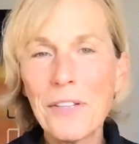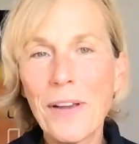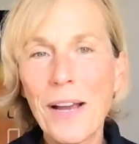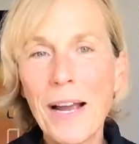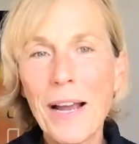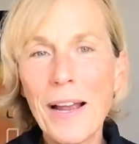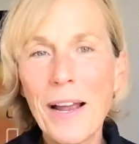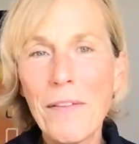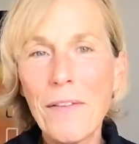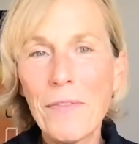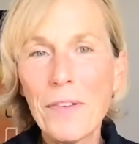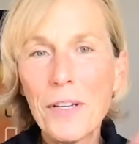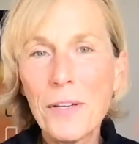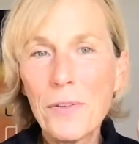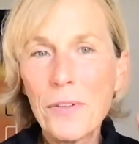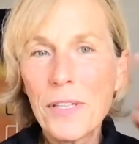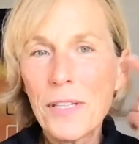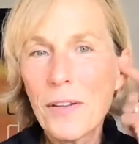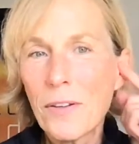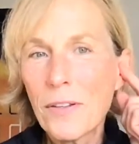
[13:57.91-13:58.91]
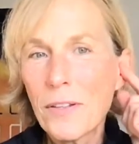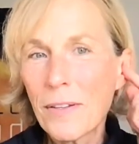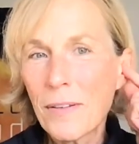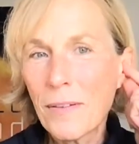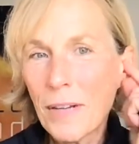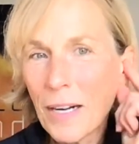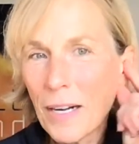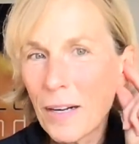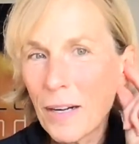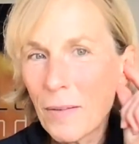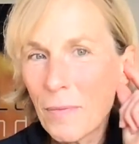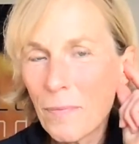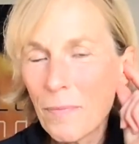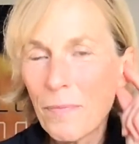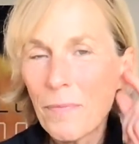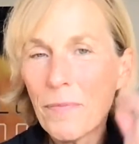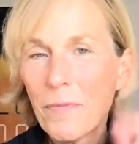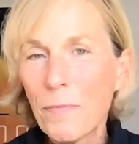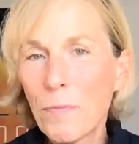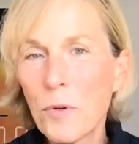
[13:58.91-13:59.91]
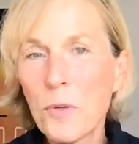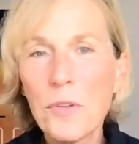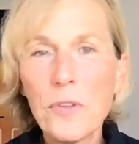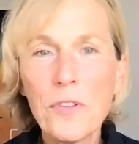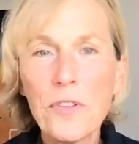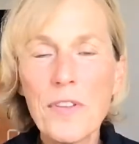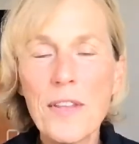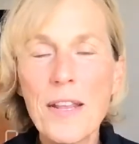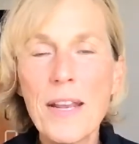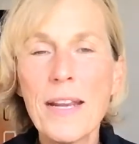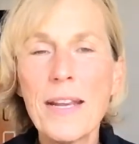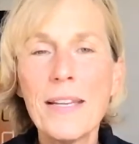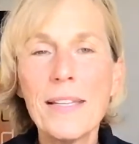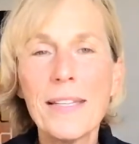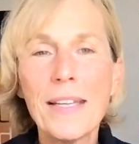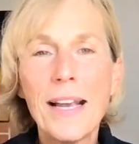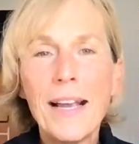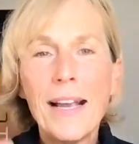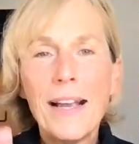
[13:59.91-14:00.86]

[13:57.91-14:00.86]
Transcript: so I haven't used those little Bluetooth thingies.